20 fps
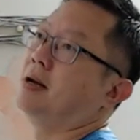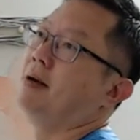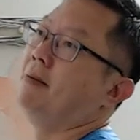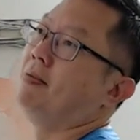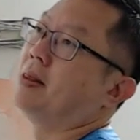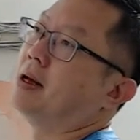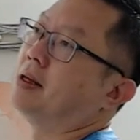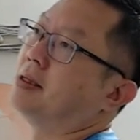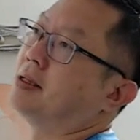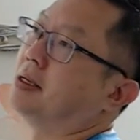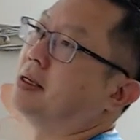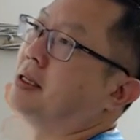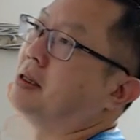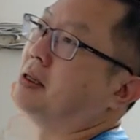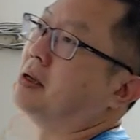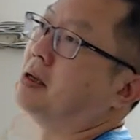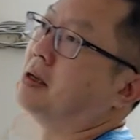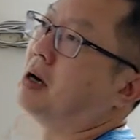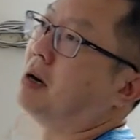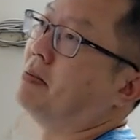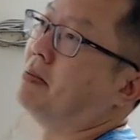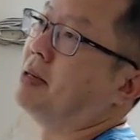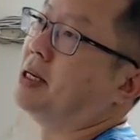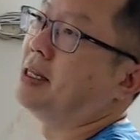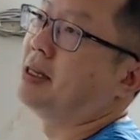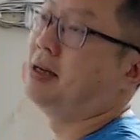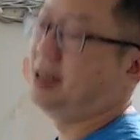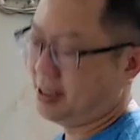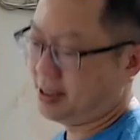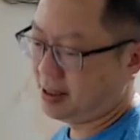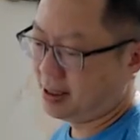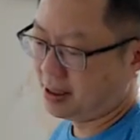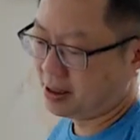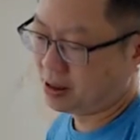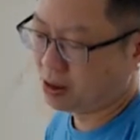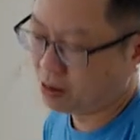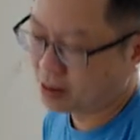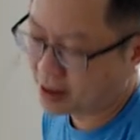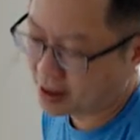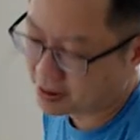the denominator is the
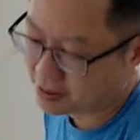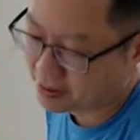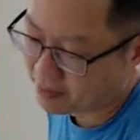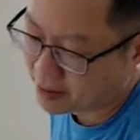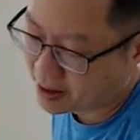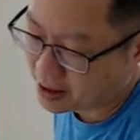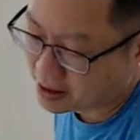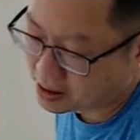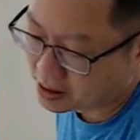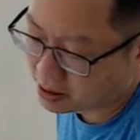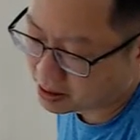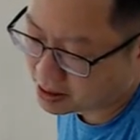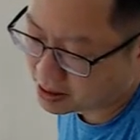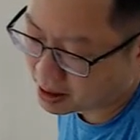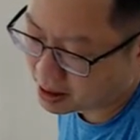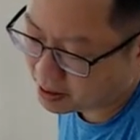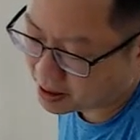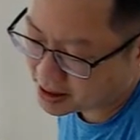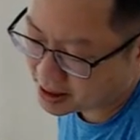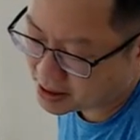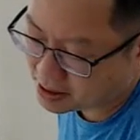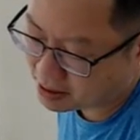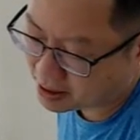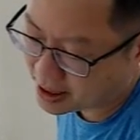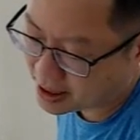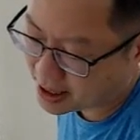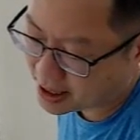total boxes they cut.